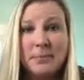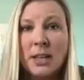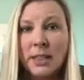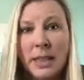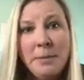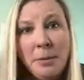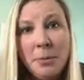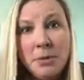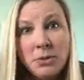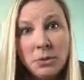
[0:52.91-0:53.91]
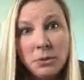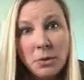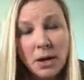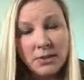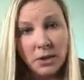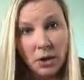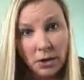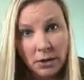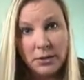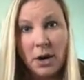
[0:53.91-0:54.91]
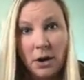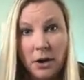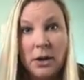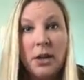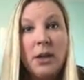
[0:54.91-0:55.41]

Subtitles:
a lot of people do a dark